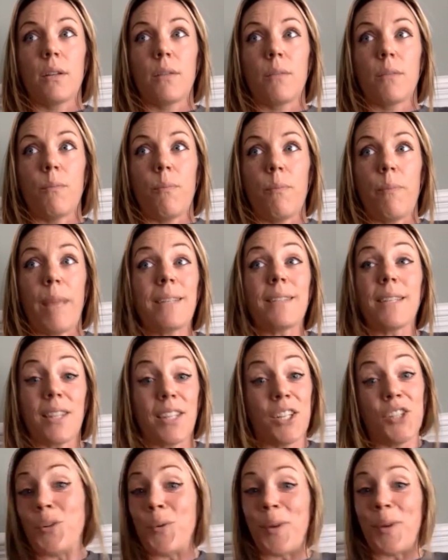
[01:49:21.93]

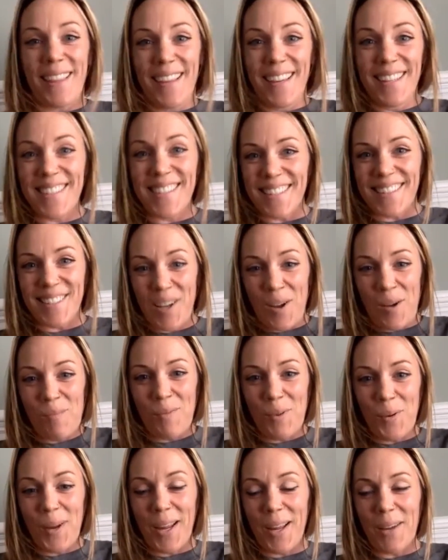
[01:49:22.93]
basically doing this at some
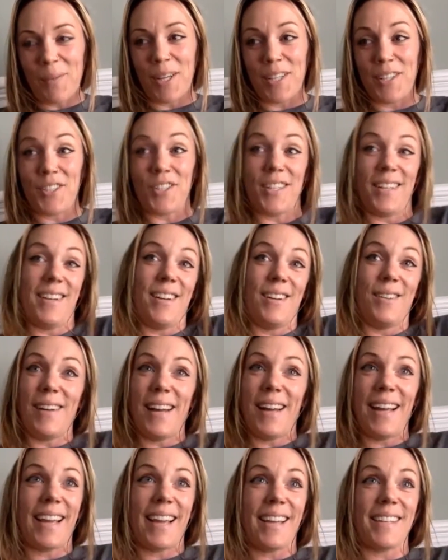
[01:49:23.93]
point, which,
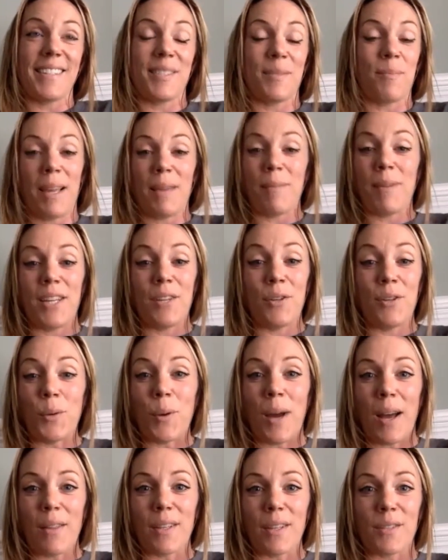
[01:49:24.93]
I guess maybe he knew
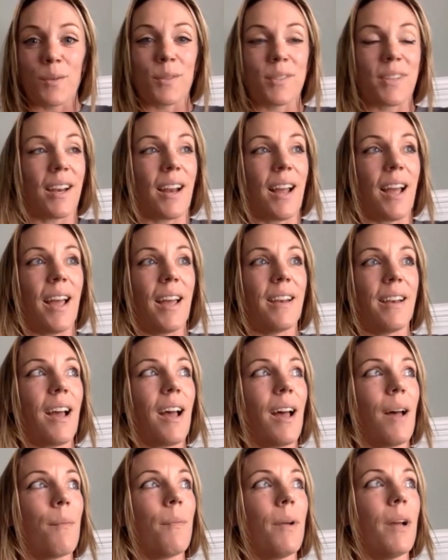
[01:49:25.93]
how this was going to end
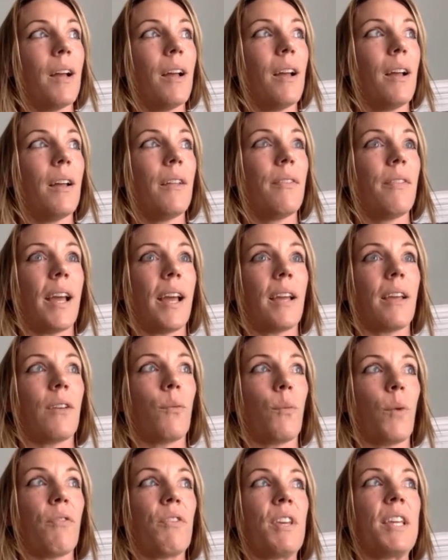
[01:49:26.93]
up, that
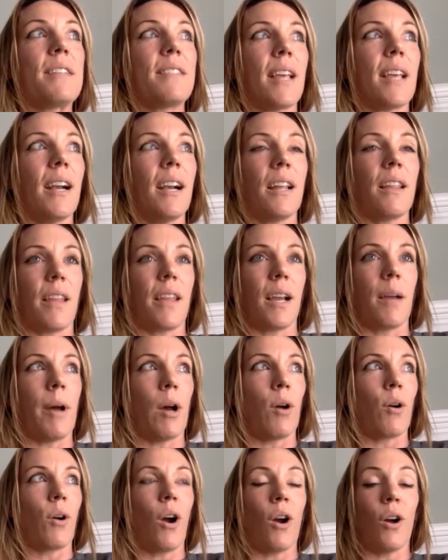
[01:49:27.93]
if he said anything
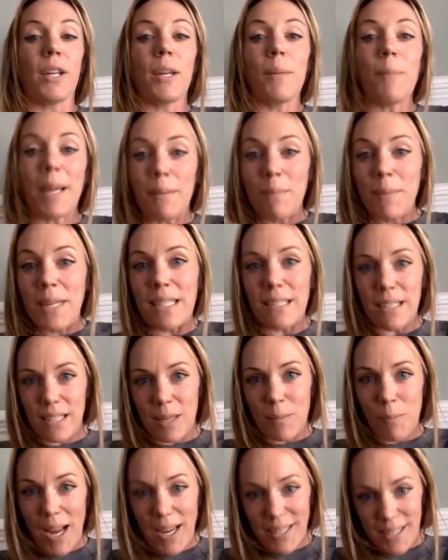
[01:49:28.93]
about Carl, he made me
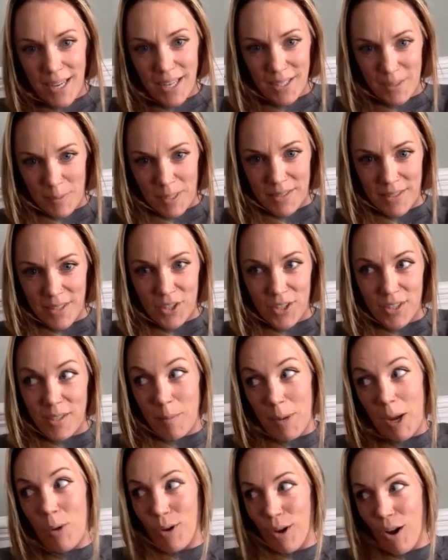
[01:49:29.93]
delete my text messages
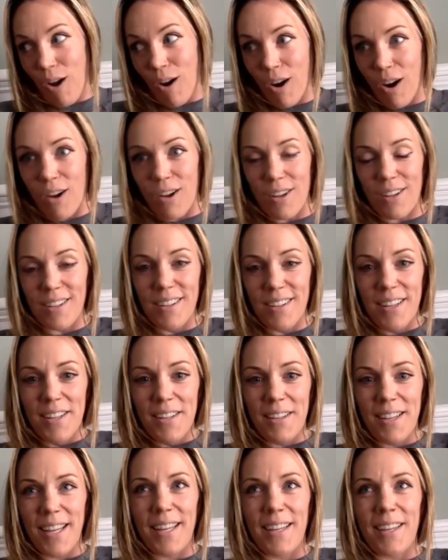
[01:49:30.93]
about Carl.
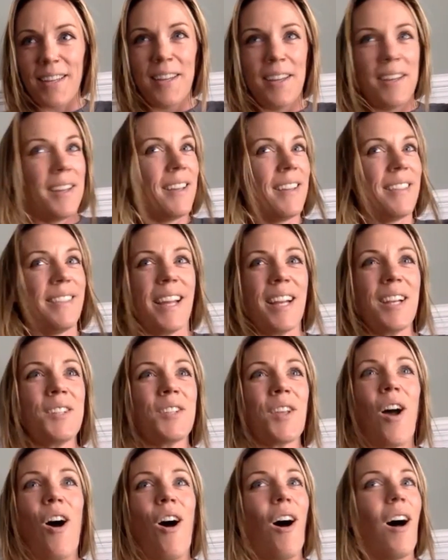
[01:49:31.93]
Like, that is
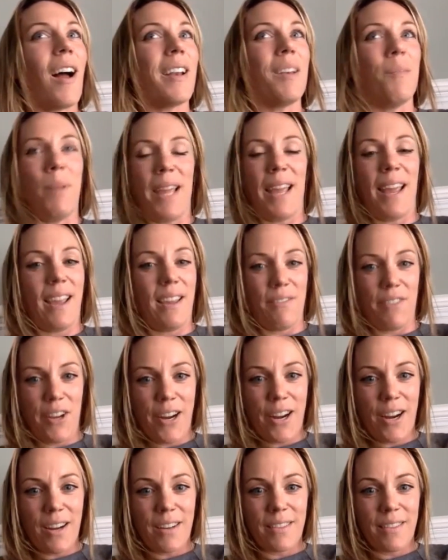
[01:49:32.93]
odd
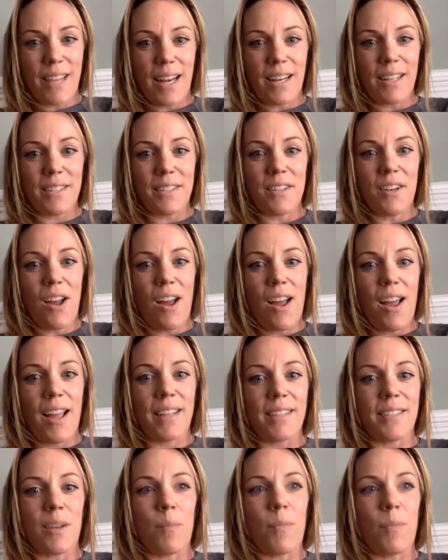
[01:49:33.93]
behavior. That is
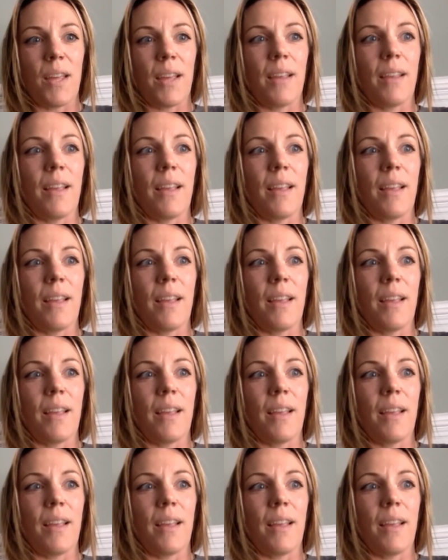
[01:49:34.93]
not something,